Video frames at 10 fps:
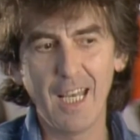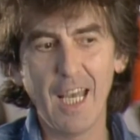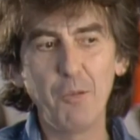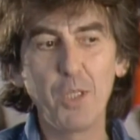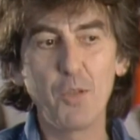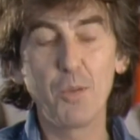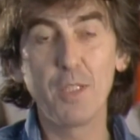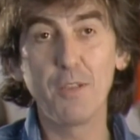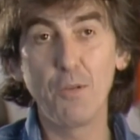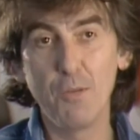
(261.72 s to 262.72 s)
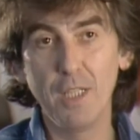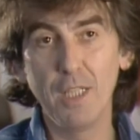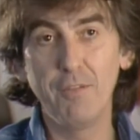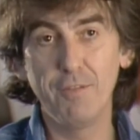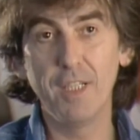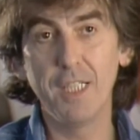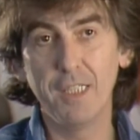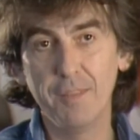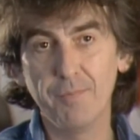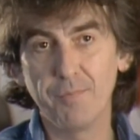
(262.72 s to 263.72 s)
which was really fun
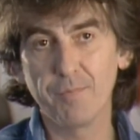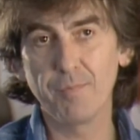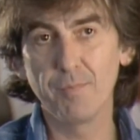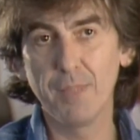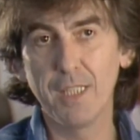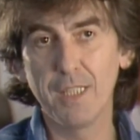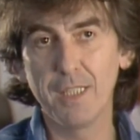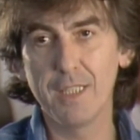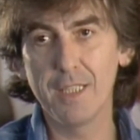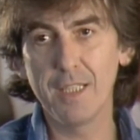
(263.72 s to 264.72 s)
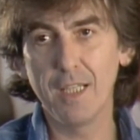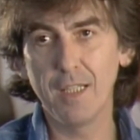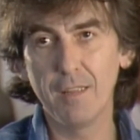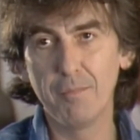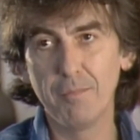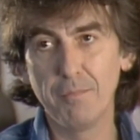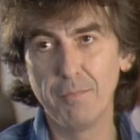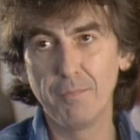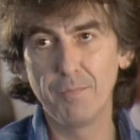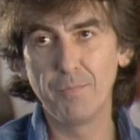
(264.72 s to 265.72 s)
because um,
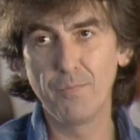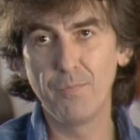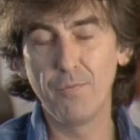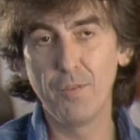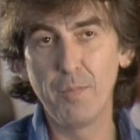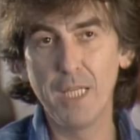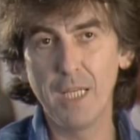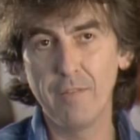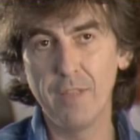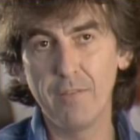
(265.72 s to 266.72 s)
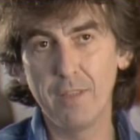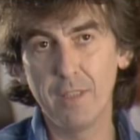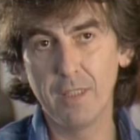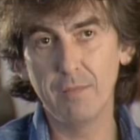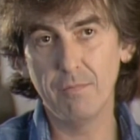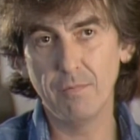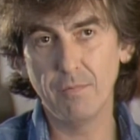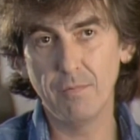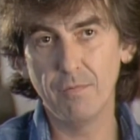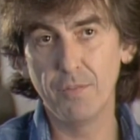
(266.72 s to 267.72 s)
for me, I've never done
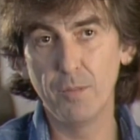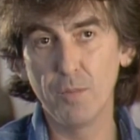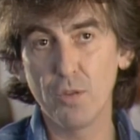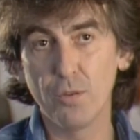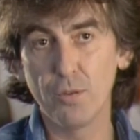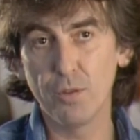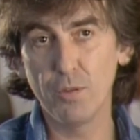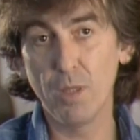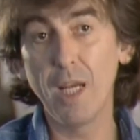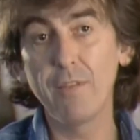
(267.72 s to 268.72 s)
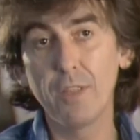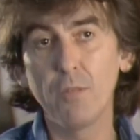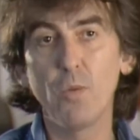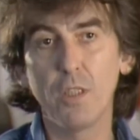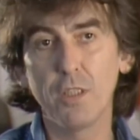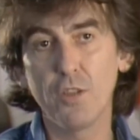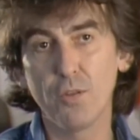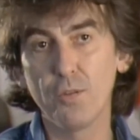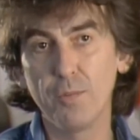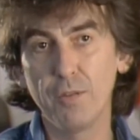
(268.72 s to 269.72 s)
film scores. Well, I've done one
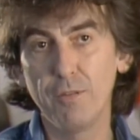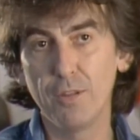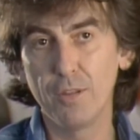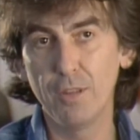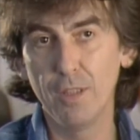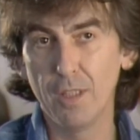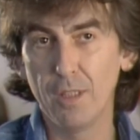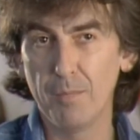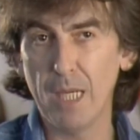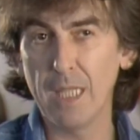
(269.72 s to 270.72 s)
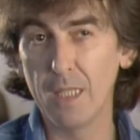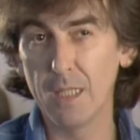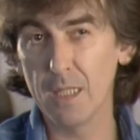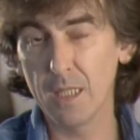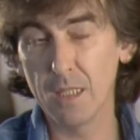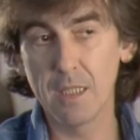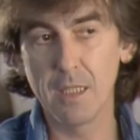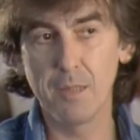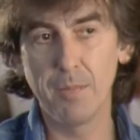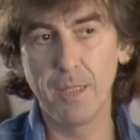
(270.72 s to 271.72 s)
score before, back in the
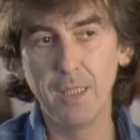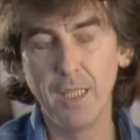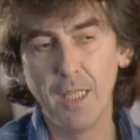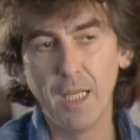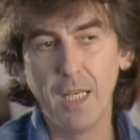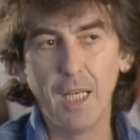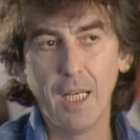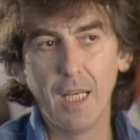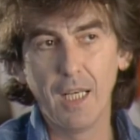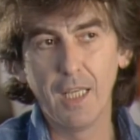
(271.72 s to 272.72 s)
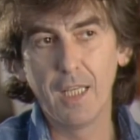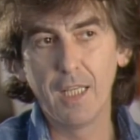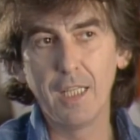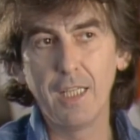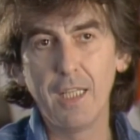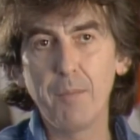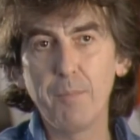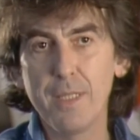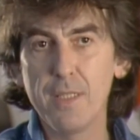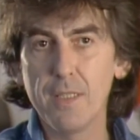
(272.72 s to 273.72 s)
60s, but in that
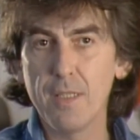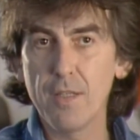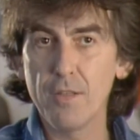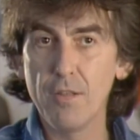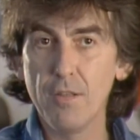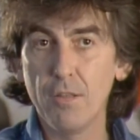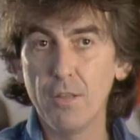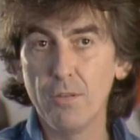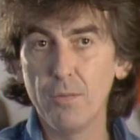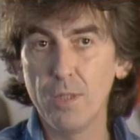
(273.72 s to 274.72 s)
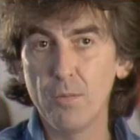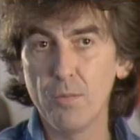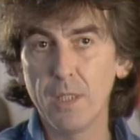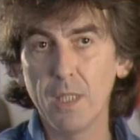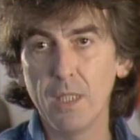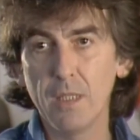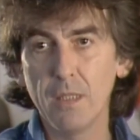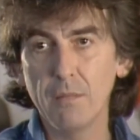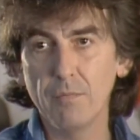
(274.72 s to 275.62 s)
business, you know, you're always working